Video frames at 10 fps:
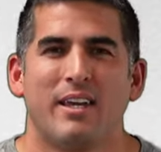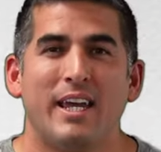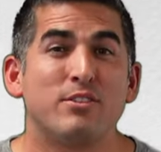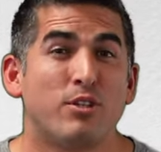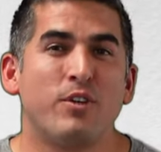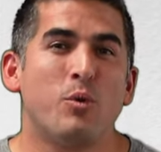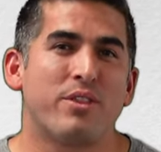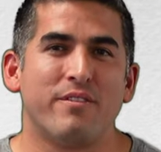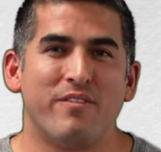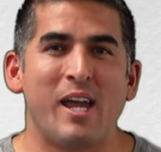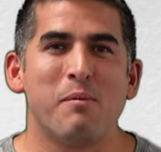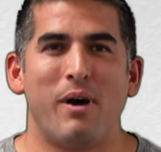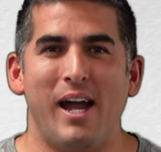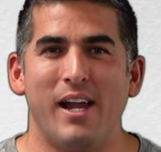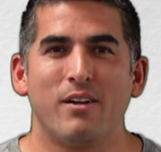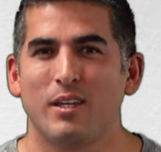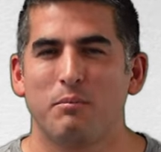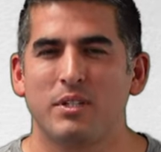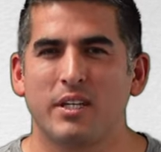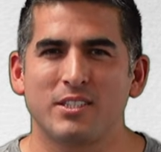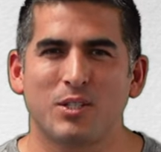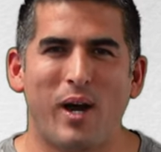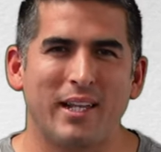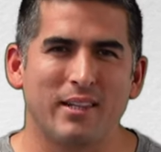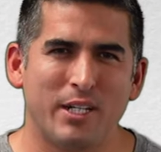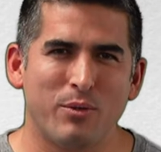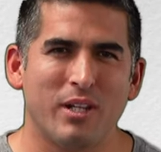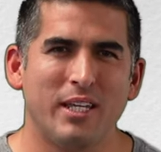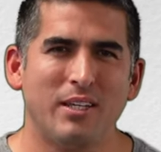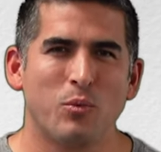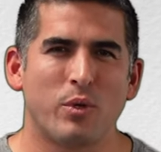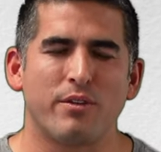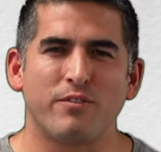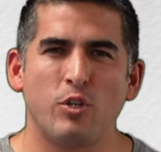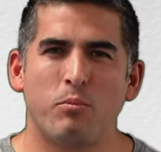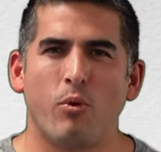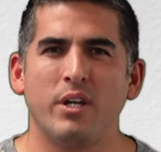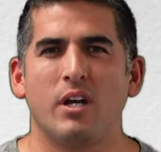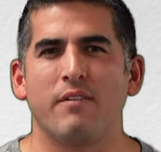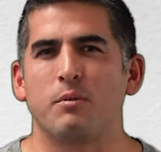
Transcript: Interview with a Vampire begins quite literally with the viewpoint of